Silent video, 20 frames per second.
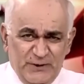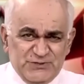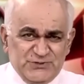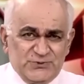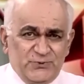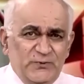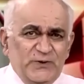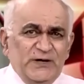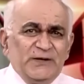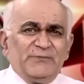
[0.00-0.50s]

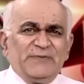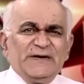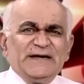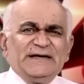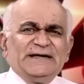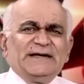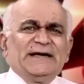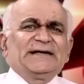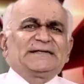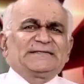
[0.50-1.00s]
which will
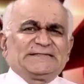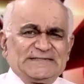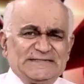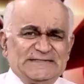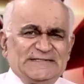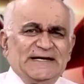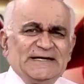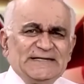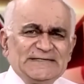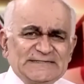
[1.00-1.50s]
be
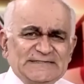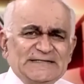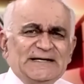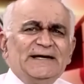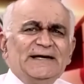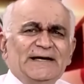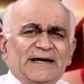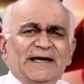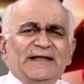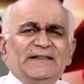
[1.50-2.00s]
exercised
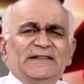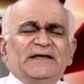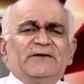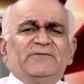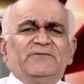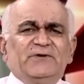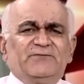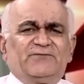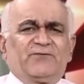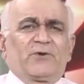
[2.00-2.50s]
and
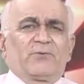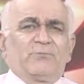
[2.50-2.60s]
they will